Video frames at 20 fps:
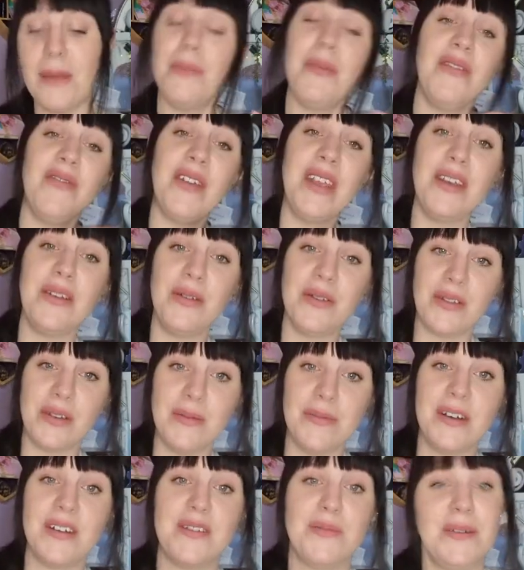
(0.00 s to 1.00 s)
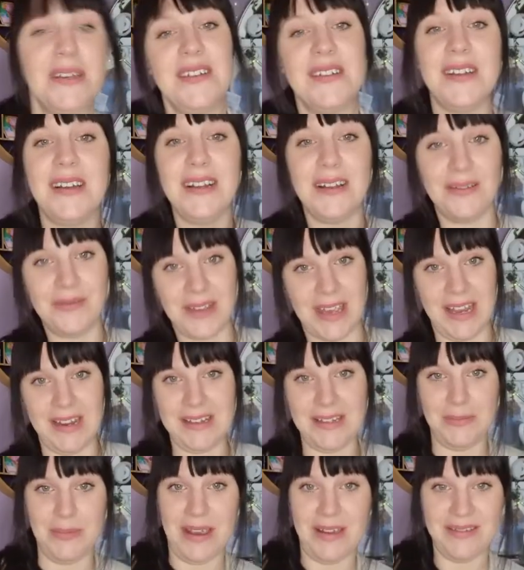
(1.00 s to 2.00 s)
But thank you so much, because I love
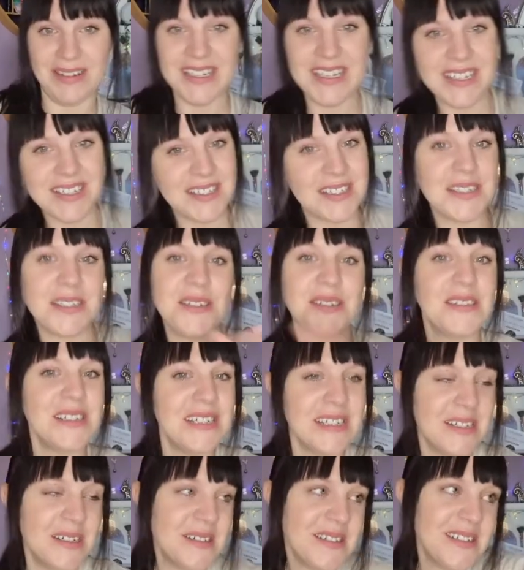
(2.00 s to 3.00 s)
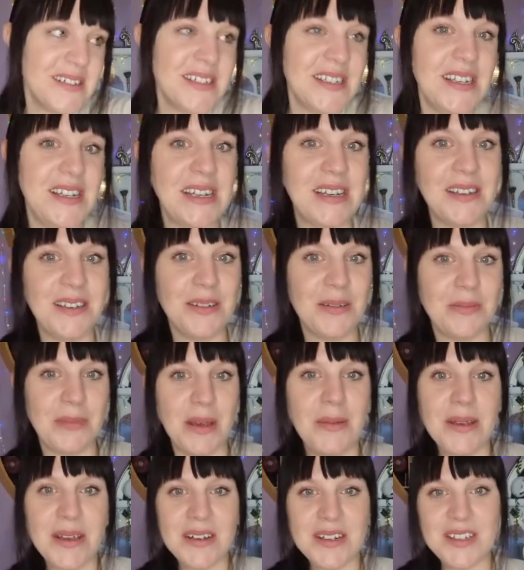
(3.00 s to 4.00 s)
Katy Perry. So, you know,
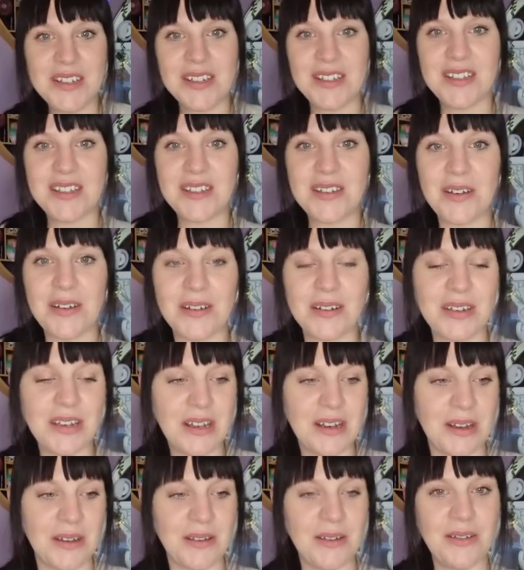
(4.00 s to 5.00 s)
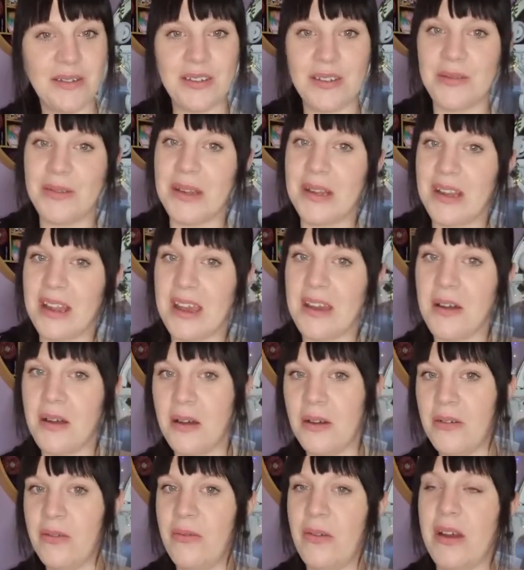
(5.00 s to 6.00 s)
maybe I should start, you know, doing that
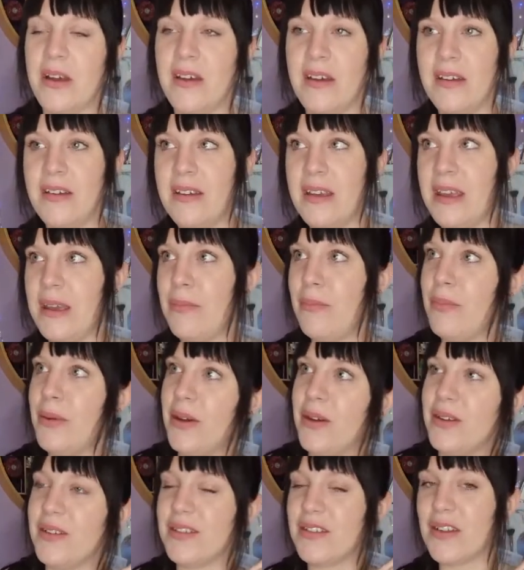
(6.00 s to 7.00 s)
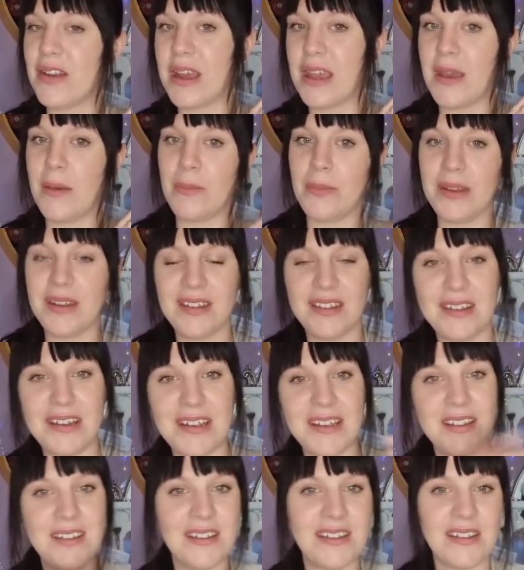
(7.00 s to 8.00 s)
whole impersonator
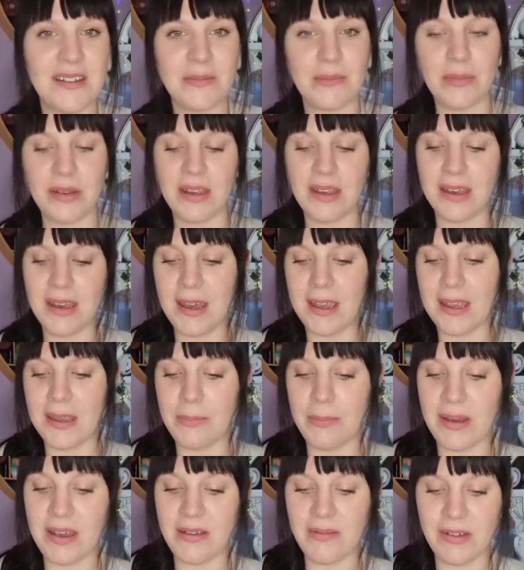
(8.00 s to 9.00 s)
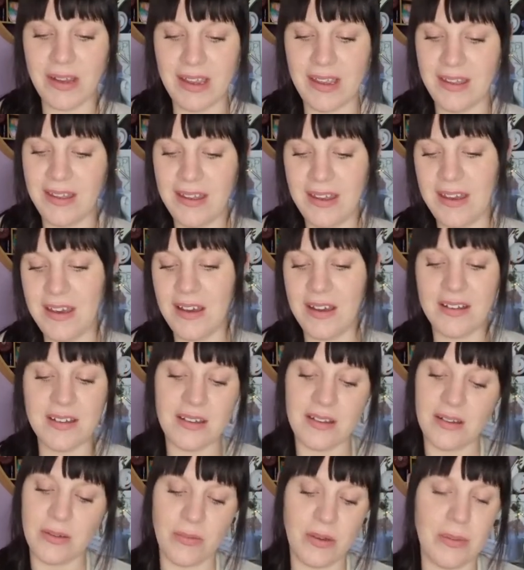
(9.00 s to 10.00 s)
business, being Katy Perry. I
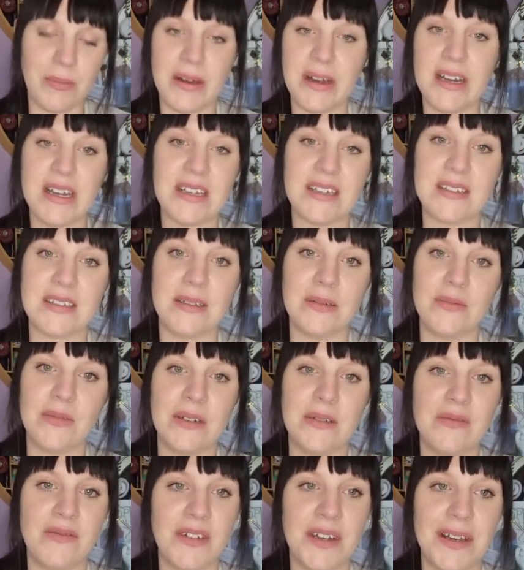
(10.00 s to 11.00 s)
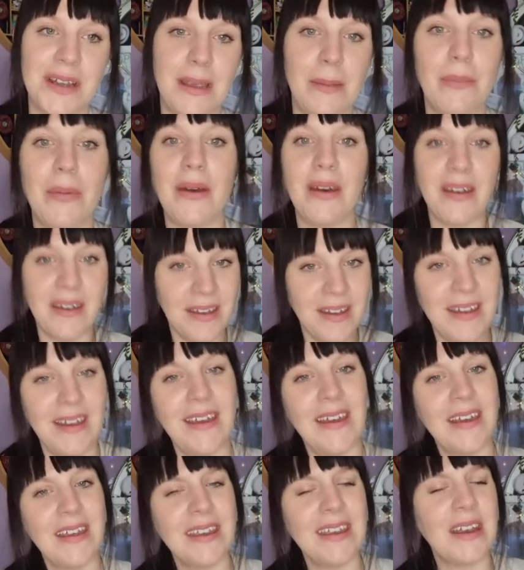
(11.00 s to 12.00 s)
don't know why my accent went funny, but,
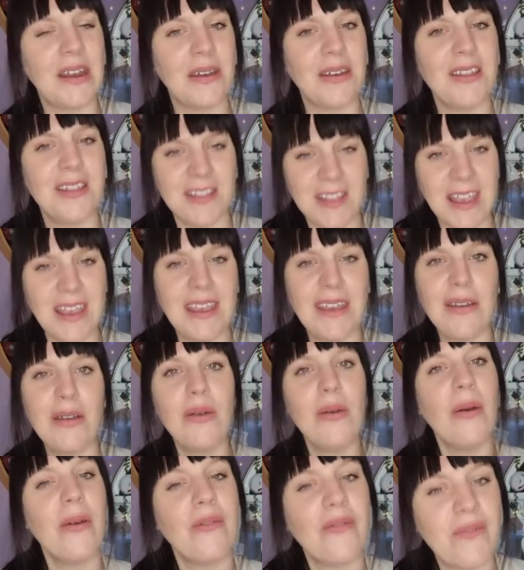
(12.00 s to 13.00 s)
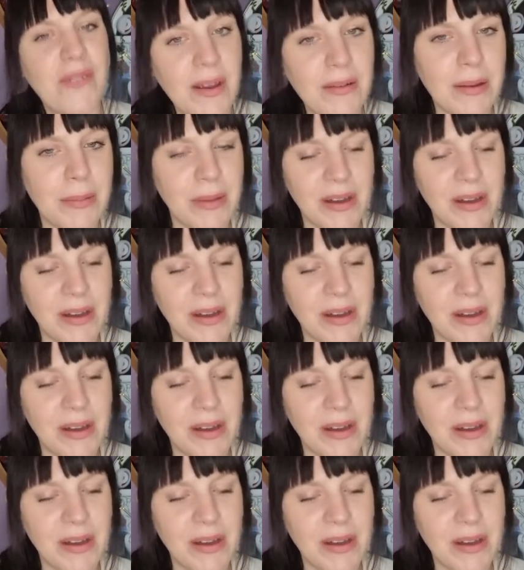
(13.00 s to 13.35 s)
you know, thank you very